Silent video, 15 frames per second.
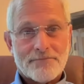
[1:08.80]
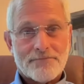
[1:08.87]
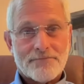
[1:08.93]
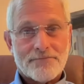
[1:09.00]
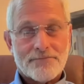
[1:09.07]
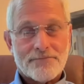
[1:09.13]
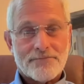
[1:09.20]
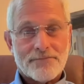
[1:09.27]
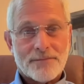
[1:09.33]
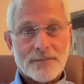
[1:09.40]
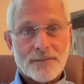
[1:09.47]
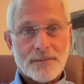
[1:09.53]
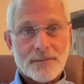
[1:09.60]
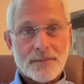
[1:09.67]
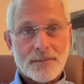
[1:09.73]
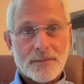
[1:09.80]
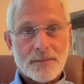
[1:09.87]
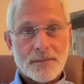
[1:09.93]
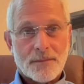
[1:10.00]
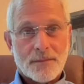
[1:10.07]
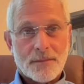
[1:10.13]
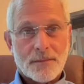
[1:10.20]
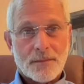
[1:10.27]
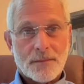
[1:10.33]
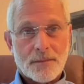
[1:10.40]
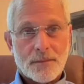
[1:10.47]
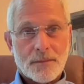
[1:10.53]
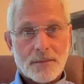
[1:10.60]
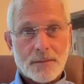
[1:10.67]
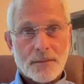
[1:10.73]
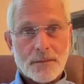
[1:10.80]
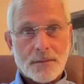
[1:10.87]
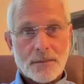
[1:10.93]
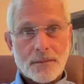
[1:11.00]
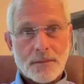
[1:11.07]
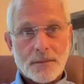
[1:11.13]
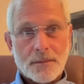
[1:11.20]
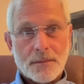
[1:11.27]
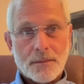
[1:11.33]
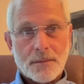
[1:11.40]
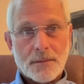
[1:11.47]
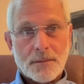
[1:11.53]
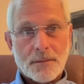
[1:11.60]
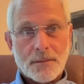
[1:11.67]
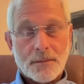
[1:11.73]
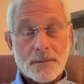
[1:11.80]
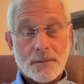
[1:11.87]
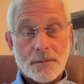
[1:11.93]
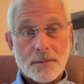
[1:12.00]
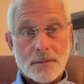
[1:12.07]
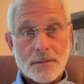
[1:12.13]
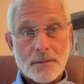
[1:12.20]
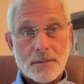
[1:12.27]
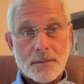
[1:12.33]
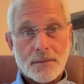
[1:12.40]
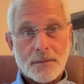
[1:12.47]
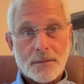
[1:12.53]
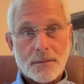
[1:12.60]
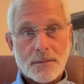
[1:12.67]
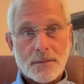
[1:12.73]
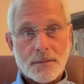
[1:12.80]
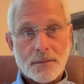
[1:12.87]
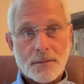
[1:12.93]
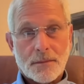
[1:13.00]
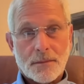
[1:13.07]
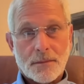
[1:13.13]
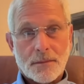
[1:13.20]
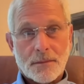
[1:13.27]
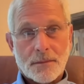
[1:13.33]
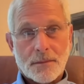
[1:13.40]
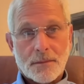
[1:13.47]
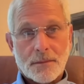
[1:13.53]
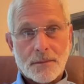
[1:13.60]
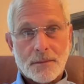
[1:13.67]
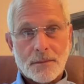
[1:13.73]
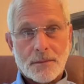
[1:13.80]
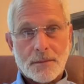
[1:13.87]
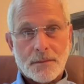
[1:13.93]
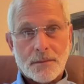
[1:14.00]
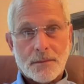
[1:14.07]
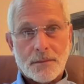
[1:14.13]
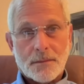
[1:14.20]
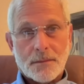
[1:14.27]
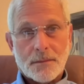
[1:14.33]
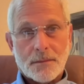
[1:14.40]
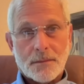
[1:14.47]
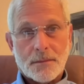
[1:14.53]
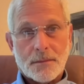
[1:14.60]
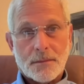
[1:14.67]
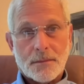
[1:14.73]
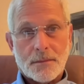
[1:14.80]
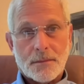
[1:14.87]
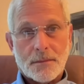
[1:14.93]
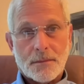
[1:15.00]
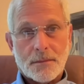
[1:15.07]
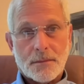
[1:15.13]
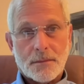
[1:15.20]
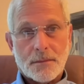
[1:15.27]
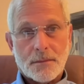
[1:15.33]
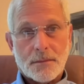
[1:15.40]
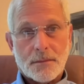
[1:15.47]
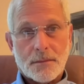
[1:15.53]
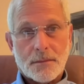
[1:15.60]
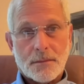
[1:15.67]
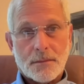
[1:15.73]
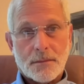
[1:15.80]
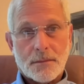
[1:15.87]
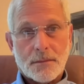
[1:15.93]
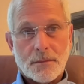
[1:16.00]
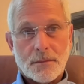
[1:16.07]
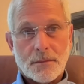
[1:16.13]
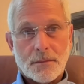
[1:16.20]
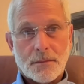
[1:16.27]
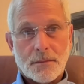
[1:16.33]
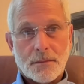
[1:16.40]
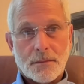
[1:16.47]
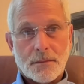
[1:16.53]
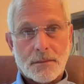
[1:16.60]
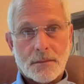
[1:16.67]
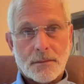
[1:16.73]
[no speech]